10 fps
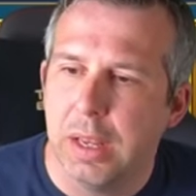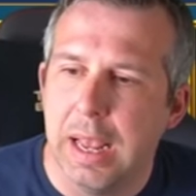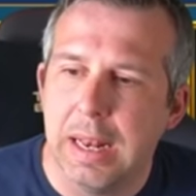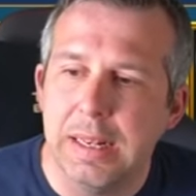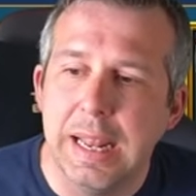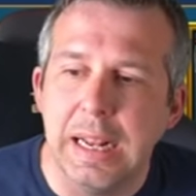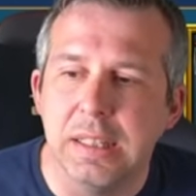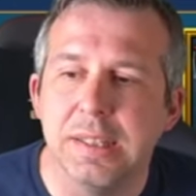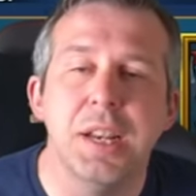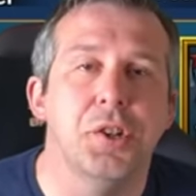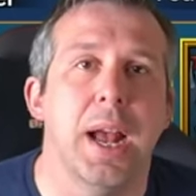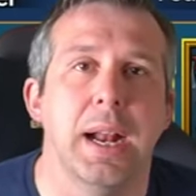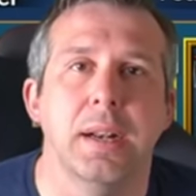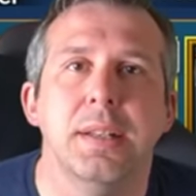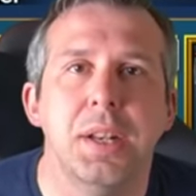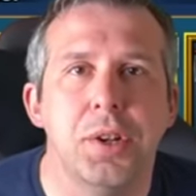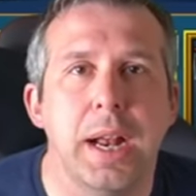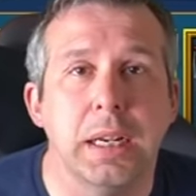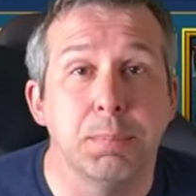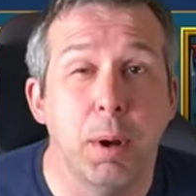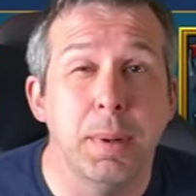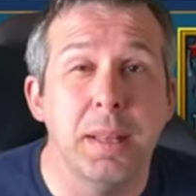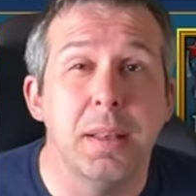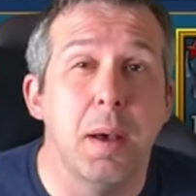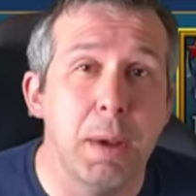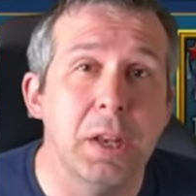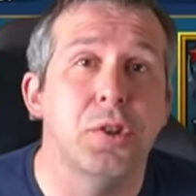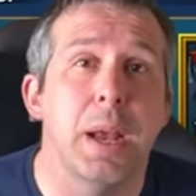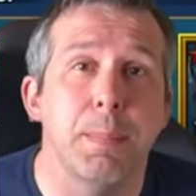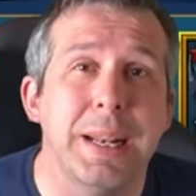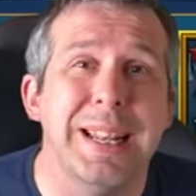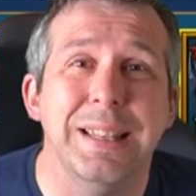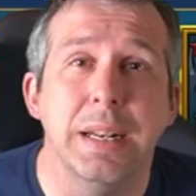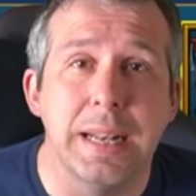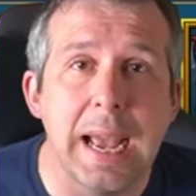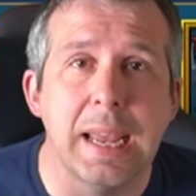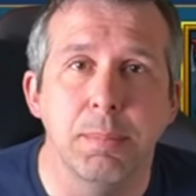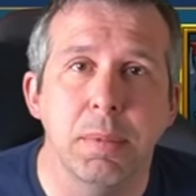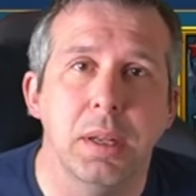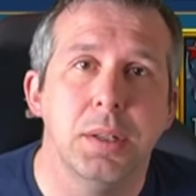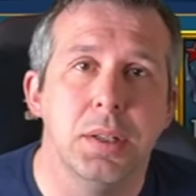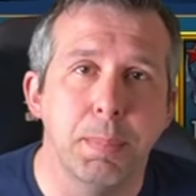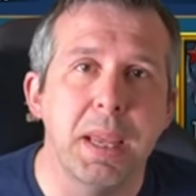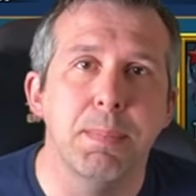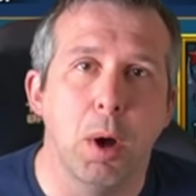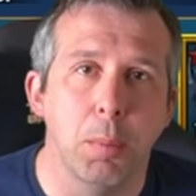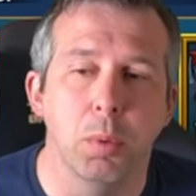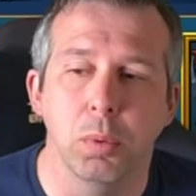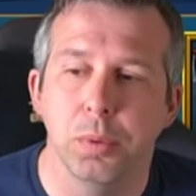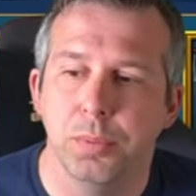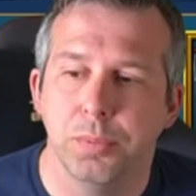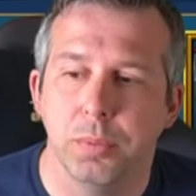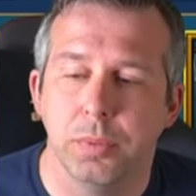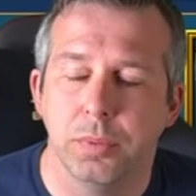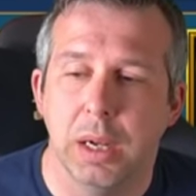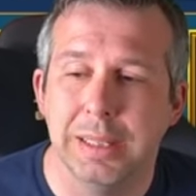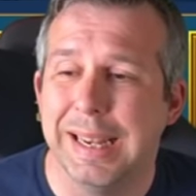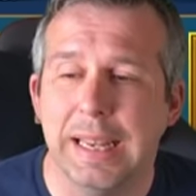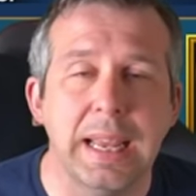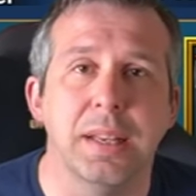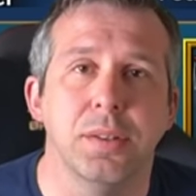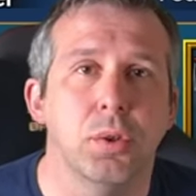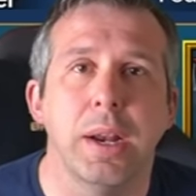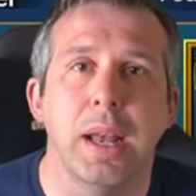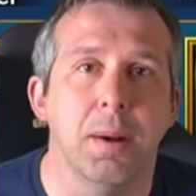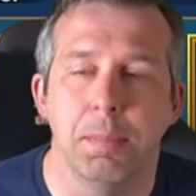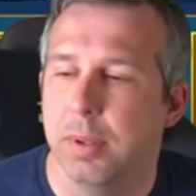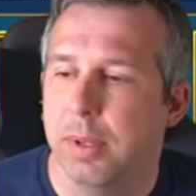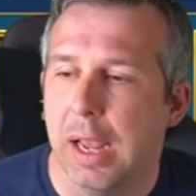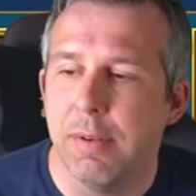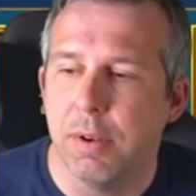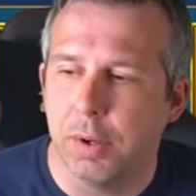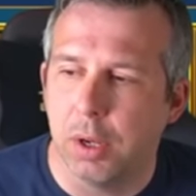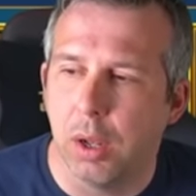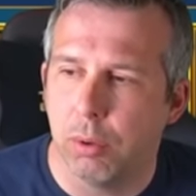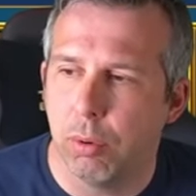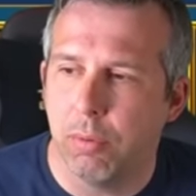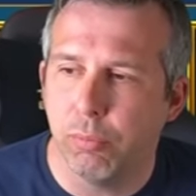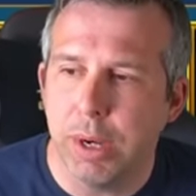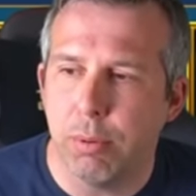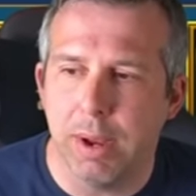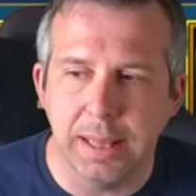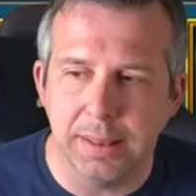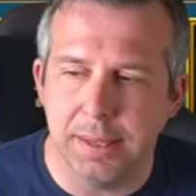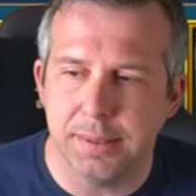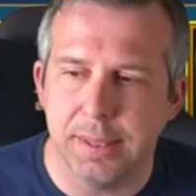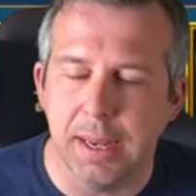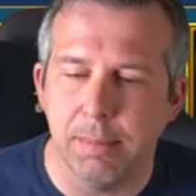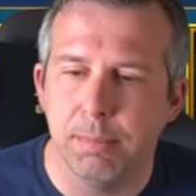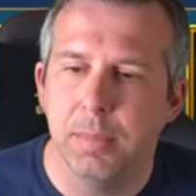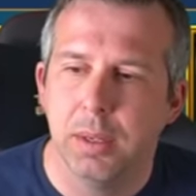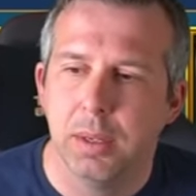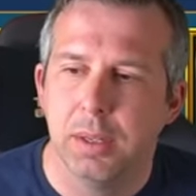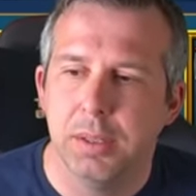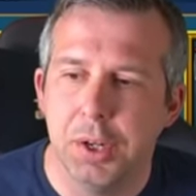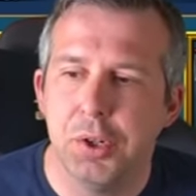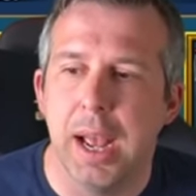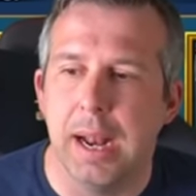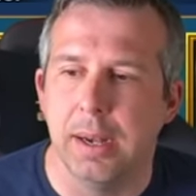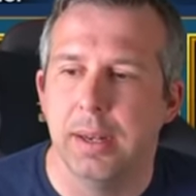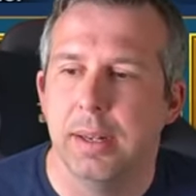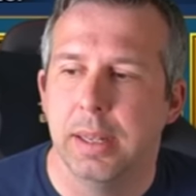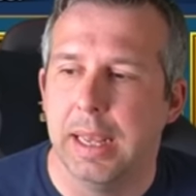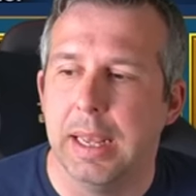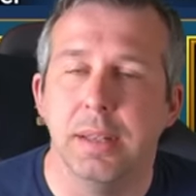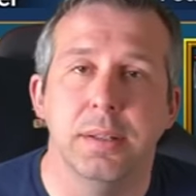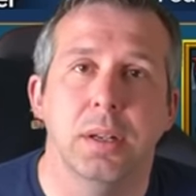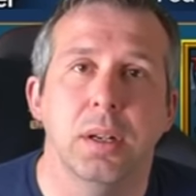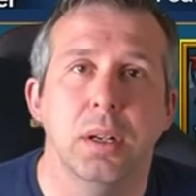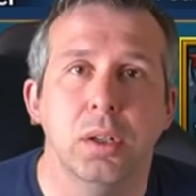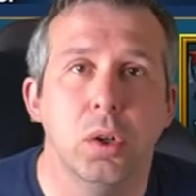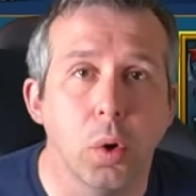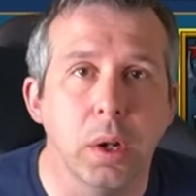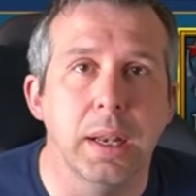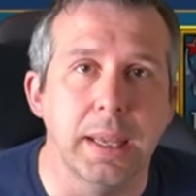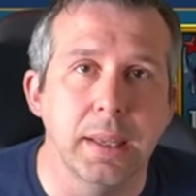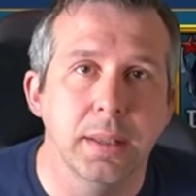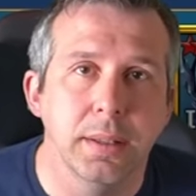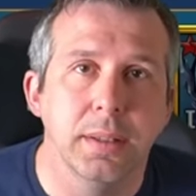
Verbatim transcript: It needs Gnishak. Gnishak's probably the best champion in the game to beat Bommal. I'd say he is, straight up. Even if you can't recreate this team, Gnishak is godly.